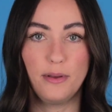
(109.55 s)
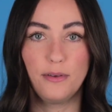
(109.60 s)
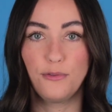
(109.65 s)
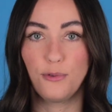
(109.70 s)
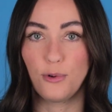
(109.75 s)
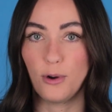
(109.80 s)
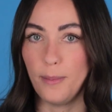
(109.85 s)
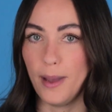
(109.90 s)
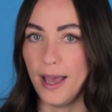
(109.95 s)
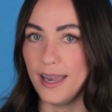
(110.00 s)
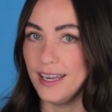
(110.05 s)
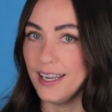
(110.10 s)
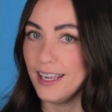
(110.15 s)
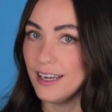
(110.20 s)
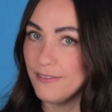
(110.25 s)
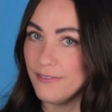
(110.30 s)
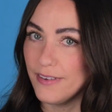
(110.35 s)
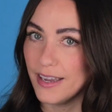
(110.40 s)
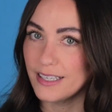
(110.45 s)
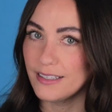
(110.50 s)
formatting
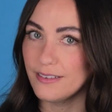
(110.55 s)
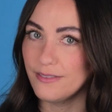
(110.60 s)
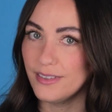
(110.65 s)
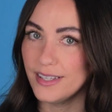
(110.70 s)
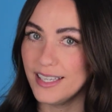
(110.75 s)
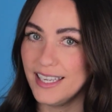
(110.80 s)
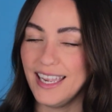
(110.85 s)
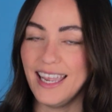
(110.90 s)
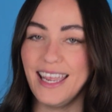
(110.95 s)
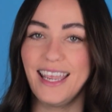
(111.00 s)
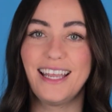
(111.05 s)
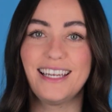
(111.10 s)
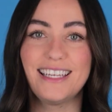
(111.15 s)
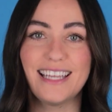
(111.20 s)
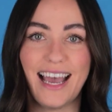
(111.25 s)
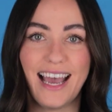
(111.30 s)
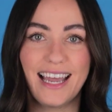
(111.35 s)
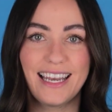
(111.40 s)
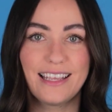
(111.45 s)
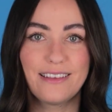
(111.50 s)
it effectively, and
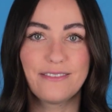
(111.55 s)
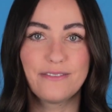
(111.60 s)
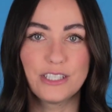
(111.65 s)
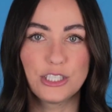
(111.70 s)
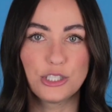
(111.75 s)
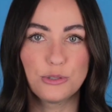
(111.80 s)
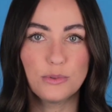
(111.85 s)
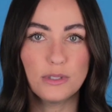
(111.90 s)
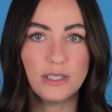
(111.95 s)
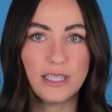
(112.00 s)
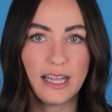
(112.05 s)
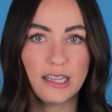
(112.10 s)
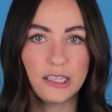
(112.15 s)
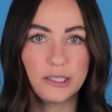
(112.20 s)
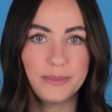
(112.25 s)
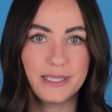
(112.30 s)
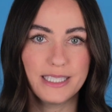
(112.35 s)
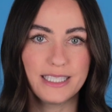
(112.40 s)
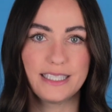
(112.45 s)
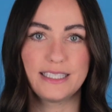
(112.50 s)
adding visual
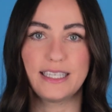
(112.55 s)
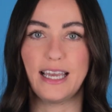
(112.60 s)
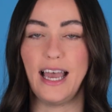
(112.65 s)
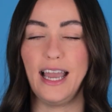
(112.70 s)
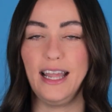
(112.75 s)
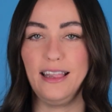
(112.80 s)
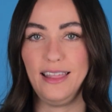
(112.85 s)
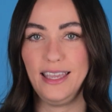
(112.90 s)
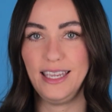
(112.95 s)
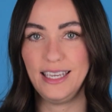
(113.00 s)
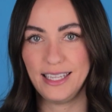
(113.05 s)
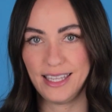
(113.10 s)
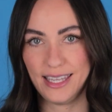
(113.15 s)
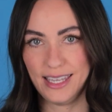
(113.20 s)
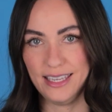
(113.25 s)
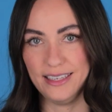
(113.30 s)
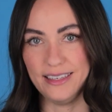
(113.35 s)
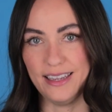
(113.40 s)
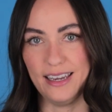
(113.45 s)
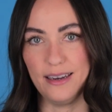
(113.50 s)
elements to highlight
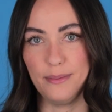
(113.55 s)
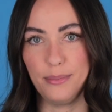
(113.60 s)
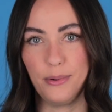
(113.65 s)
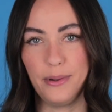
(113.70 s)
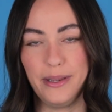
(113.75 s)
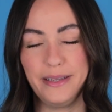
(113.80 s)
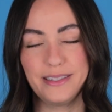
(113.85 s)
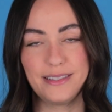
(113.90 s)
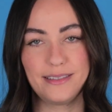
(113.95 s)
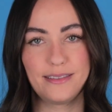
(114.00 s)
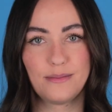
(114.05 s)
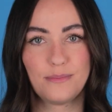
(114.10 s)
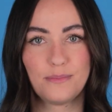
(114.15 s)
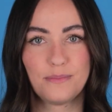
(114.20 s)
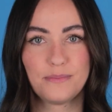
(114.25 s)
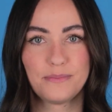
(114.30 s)
key data points.